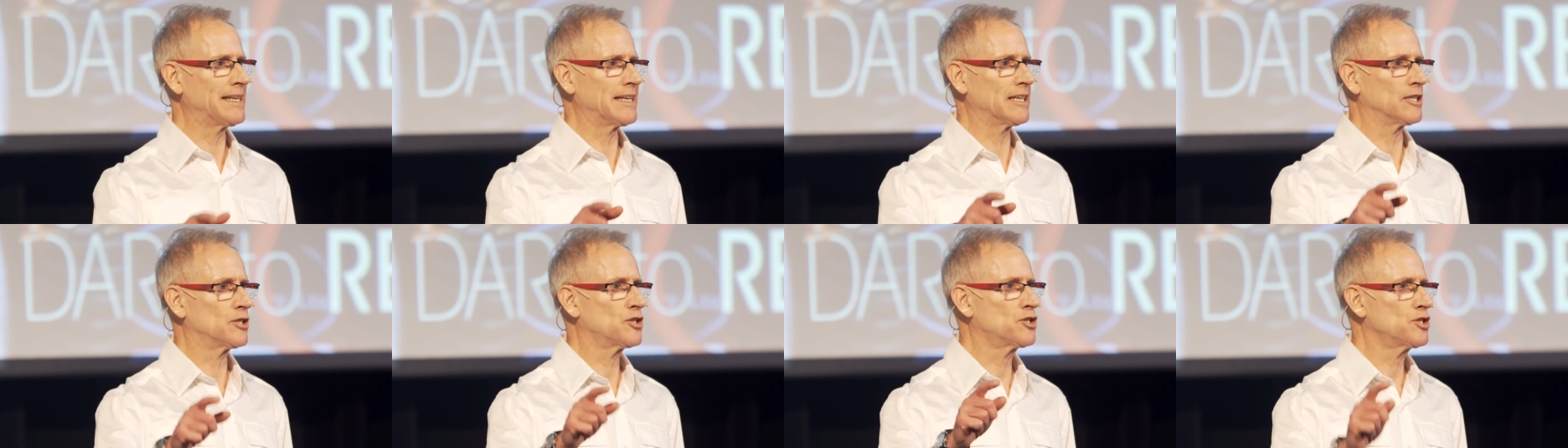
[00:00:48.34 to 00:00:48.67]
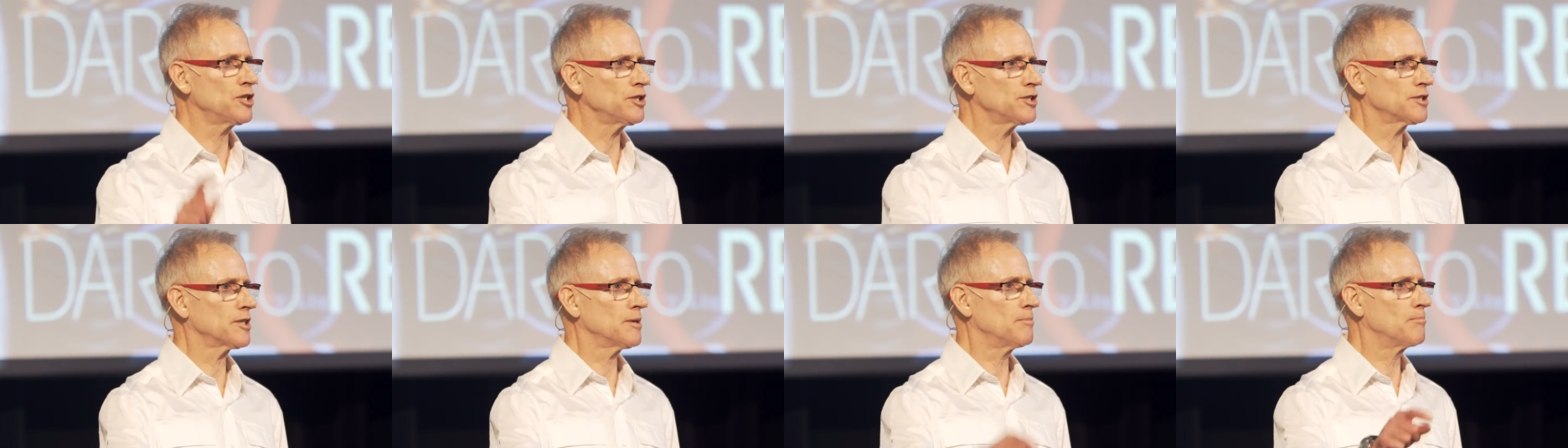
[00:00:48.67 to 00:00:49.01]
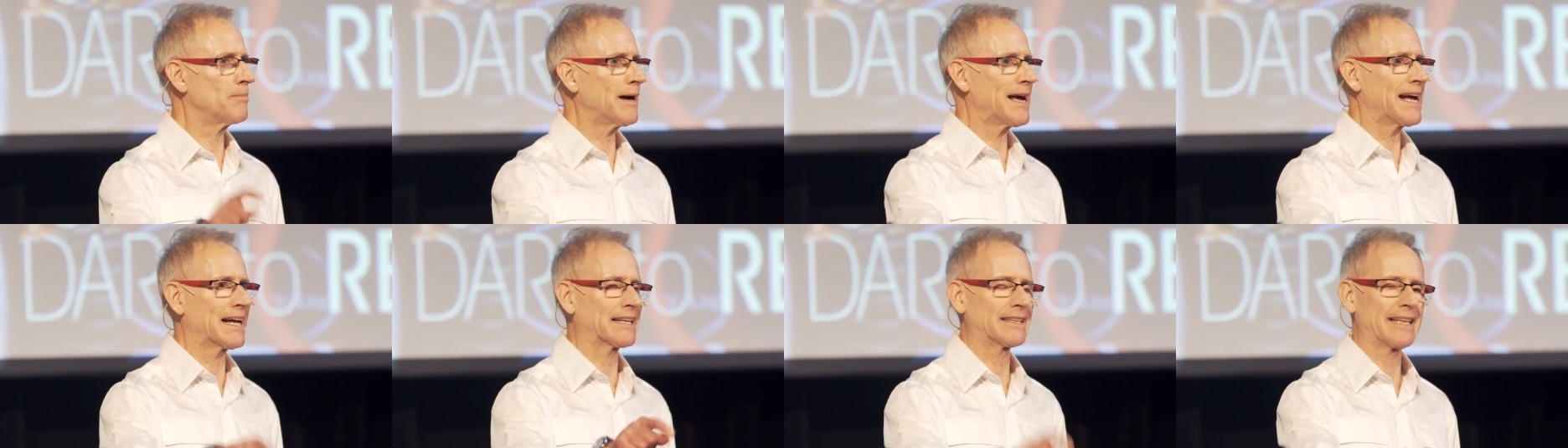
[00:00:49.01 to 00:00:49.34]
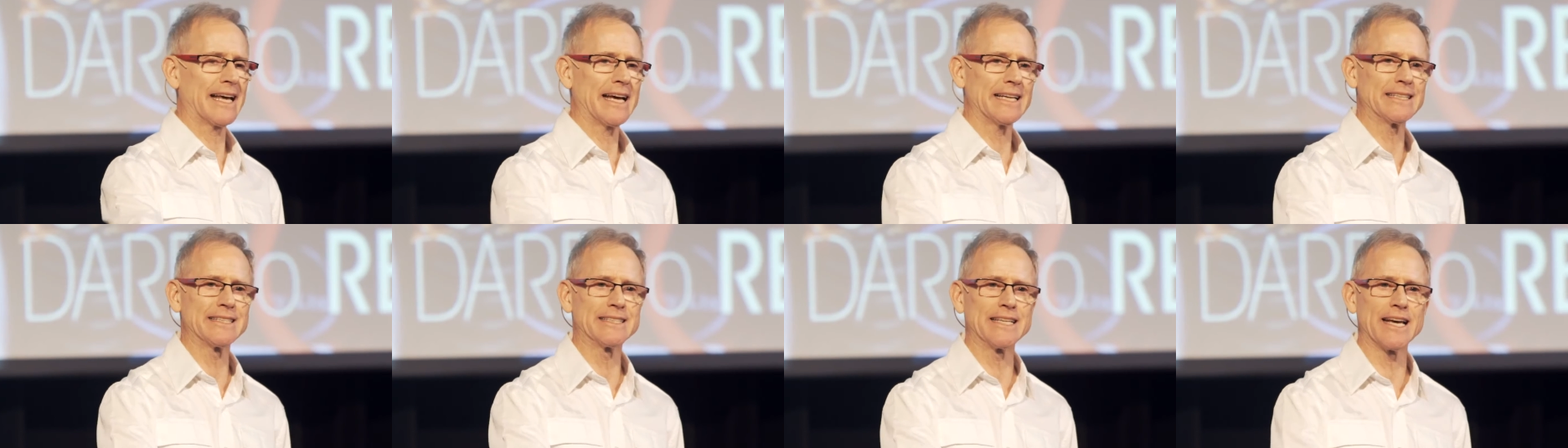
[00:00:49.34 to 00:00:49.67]
He had just come back
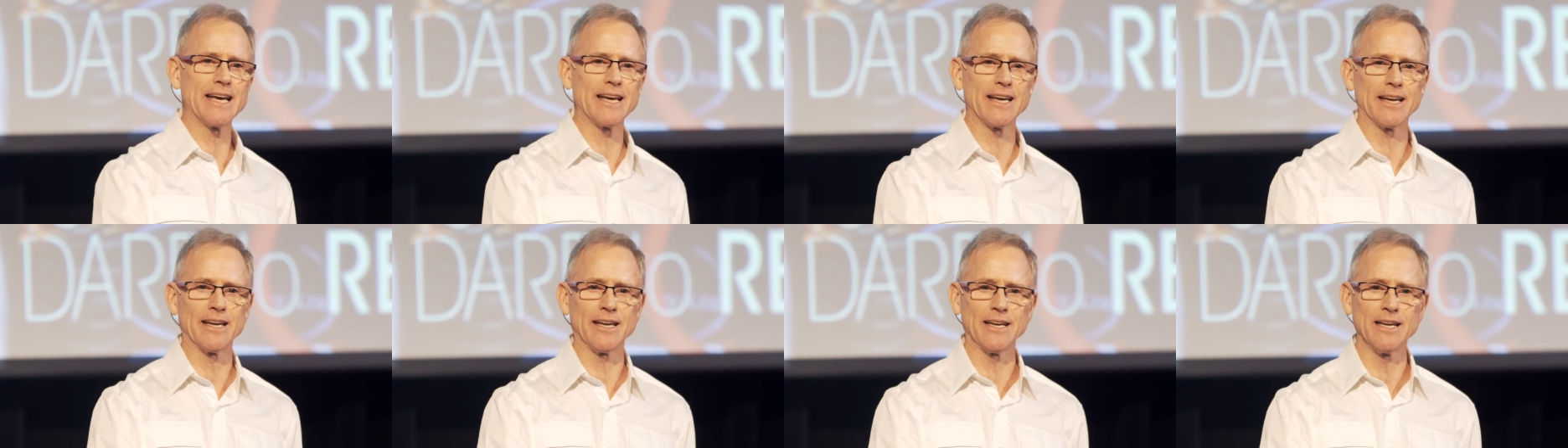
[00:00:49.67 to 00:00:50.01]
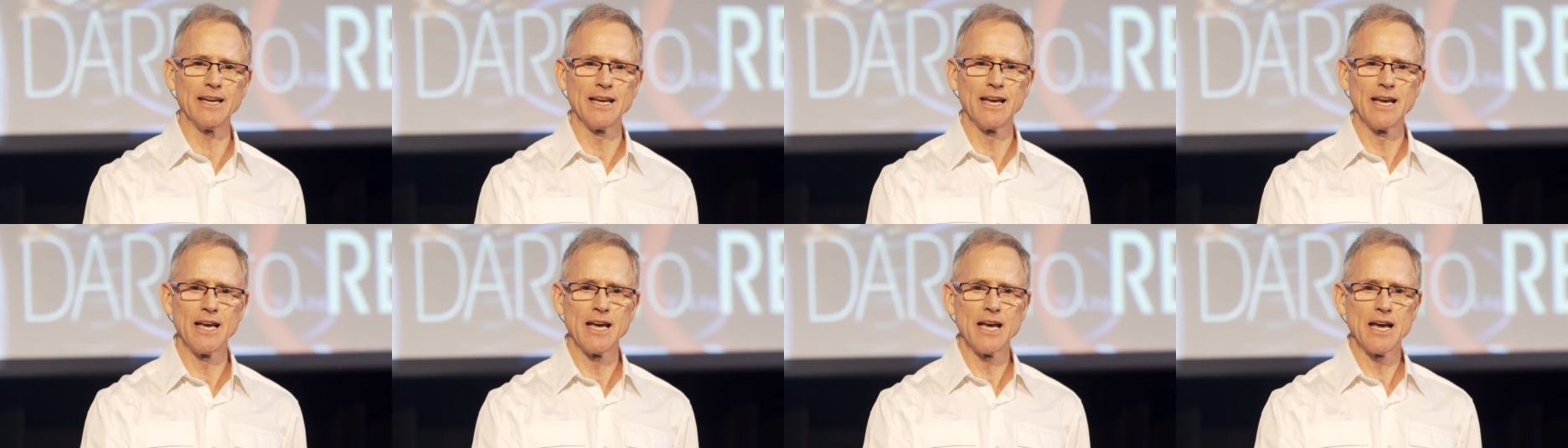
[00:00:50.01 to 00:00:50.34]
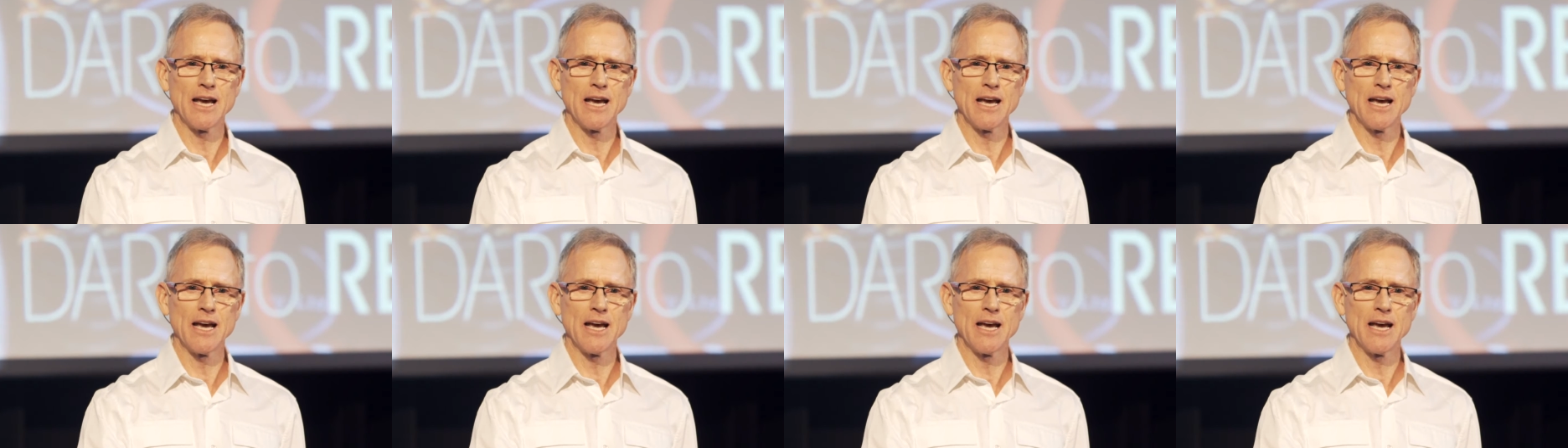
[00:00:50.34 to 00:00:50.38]
that day